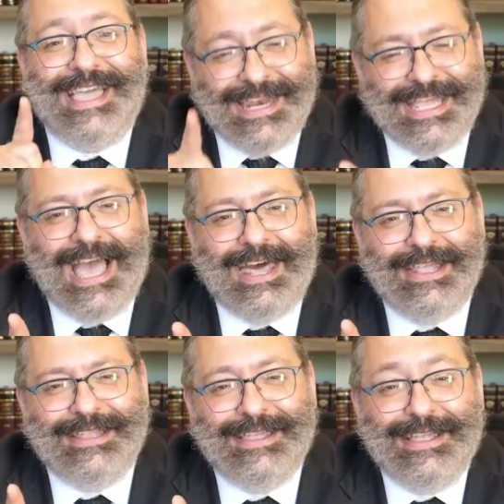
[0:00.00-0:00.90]
and he got
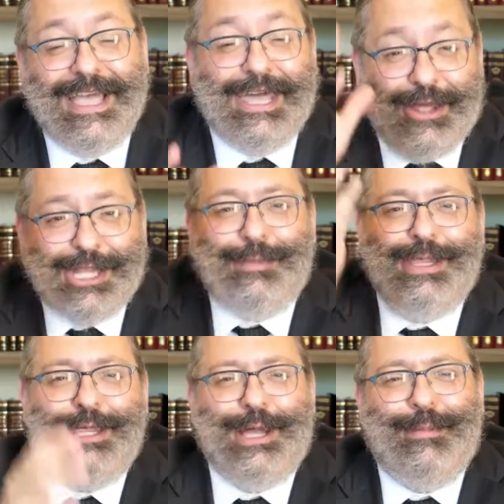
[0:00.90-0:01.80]
it. And
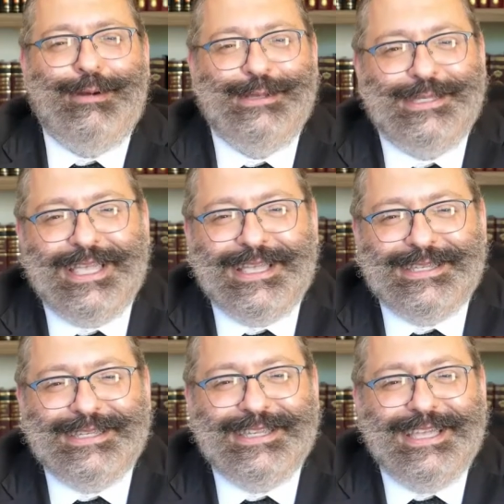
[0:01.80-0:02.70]
ultimately, the Gemara
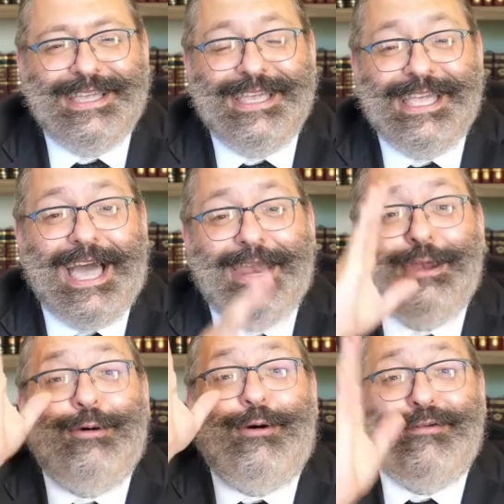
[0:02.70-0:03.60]
says he got
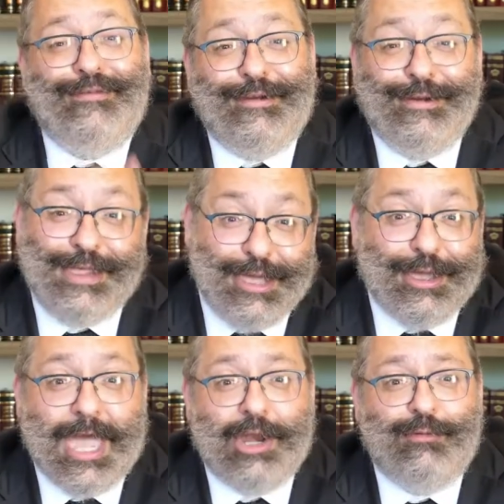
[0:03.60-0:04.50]
an offer that
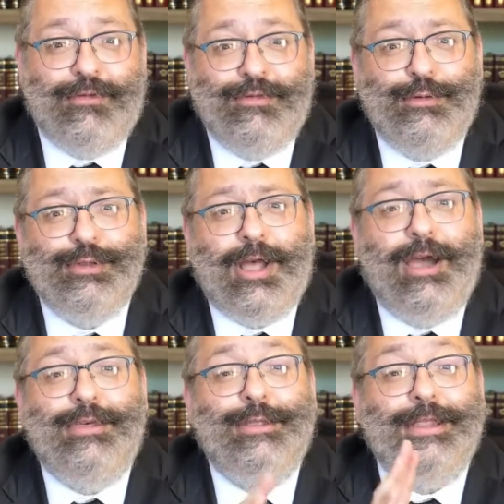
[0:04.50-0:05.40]
you can't refuse,
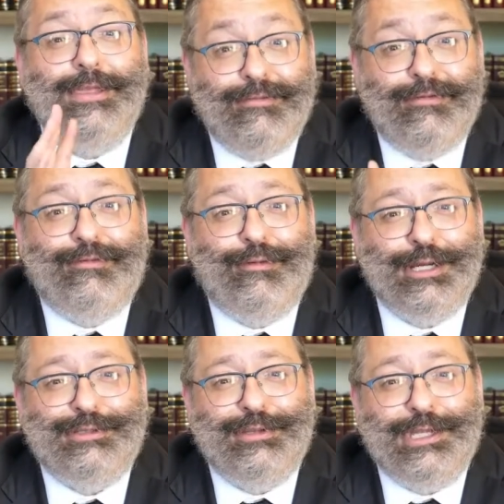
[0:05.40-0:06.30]
either to live for
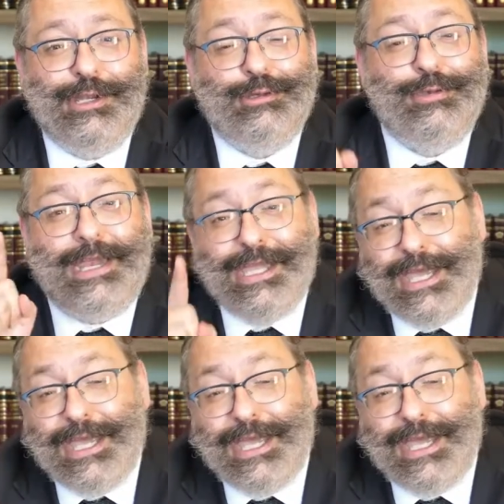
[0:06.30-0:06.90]
400 years or that